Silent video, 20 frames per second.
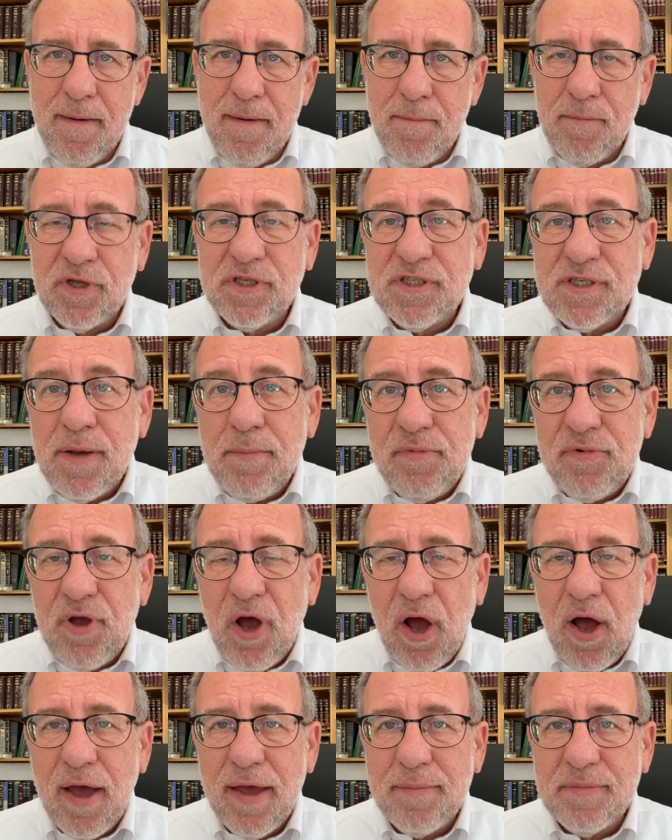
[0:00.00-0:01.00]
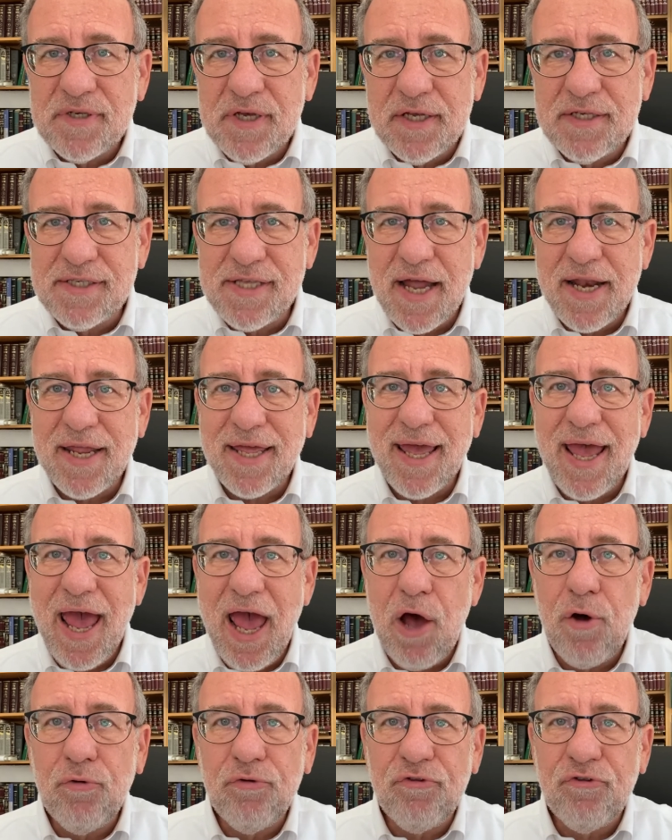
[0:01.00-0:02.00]
But sometimes it's that
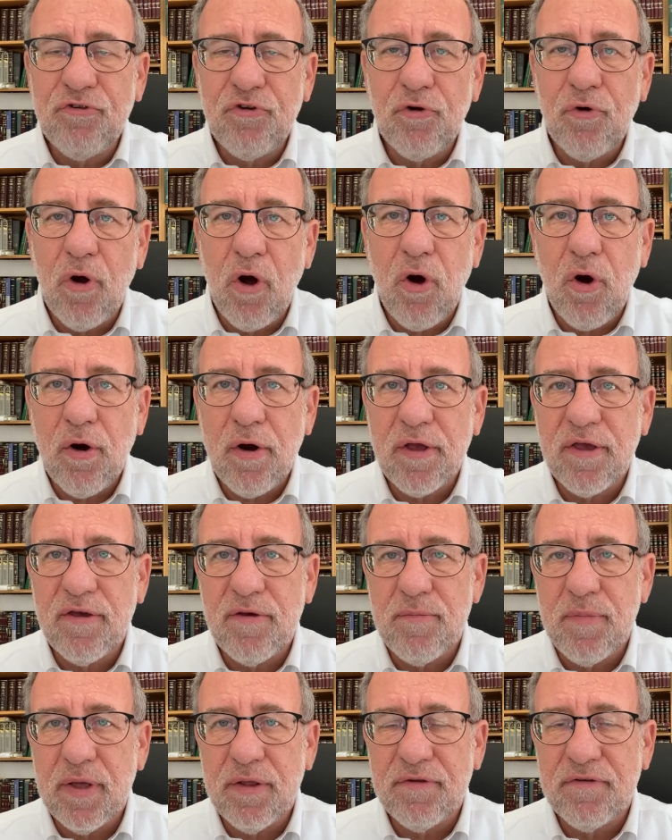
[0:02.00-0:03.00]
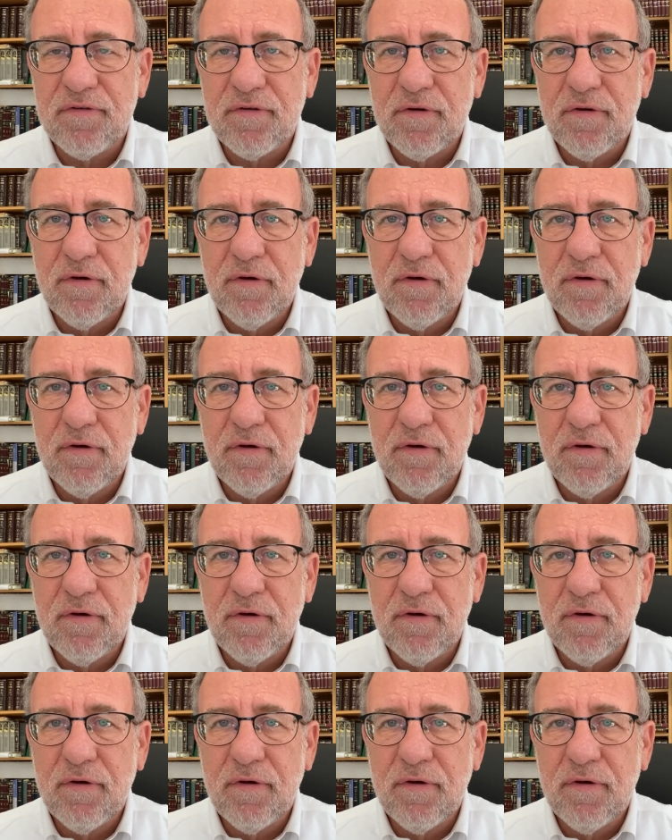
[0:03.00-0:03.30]
counter argument